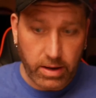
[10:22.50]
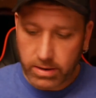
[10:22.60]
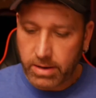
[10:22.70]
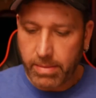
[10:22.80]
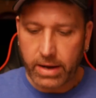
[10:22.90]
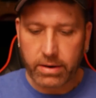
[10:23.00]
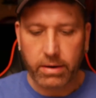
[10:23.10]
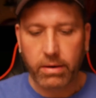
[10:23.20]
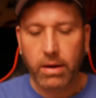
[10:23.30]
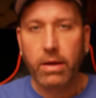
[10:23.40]

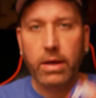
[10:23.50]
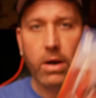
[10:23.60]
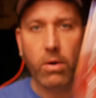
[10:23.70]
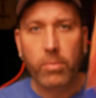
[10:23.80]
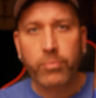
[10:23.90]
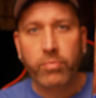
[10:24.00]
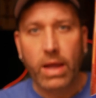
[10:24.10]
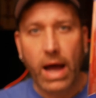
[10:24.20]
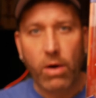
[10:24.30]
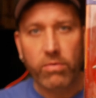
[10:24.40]
commander, you know,
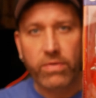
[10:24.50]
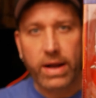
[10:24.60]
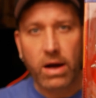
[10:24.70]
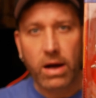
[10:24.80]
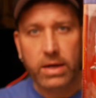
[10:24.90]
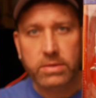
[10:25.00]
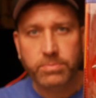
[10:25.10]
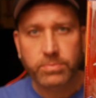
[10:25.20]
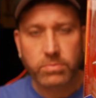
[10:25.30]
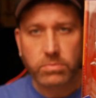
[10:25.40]
outfit on,
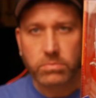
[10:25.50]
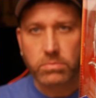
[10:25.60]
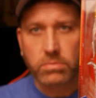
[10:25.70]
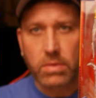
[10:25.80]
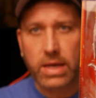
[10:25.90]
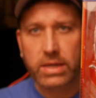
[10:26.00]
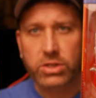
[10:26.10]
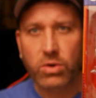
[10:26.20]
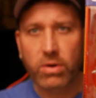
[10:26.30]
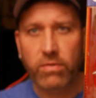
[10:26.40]

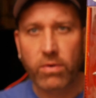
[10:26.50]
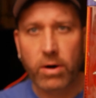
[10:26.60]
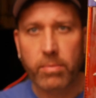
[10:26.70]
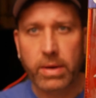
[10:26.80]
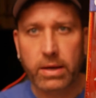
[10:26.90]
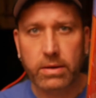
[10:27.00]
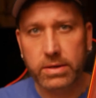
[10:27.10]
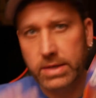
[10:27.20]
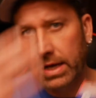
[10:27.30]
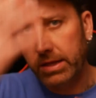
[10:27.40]
his uniform. He's got